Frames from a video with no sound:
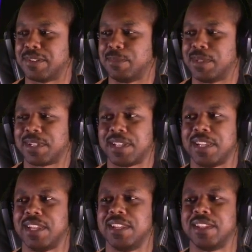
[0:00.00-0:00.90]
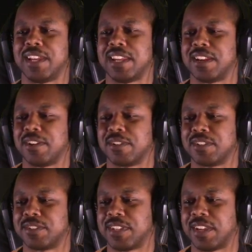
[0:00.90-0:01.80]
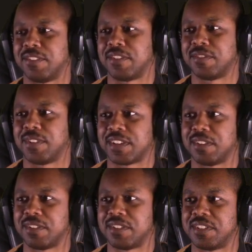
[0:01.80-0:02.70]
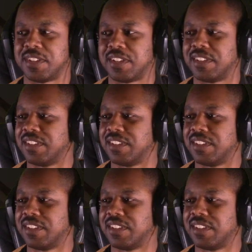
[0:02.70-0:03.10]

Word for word: basically enlighten her, just saying I'm gonna fucking do this shit.